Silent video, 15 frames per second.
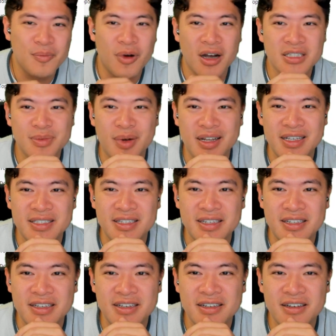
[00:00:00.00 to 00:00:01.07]
Boxmining is
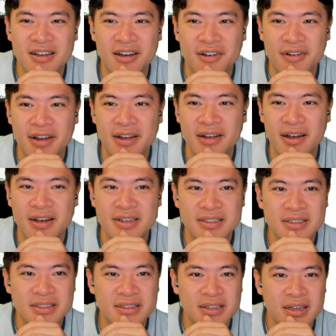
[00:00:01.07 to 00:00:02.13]
an idiot. All right,
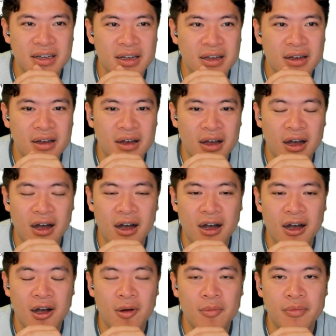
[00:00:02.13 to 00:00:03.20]
guys.
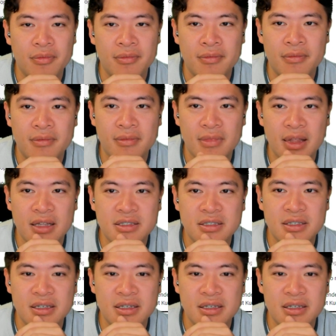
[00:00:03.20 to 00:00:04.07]
Let's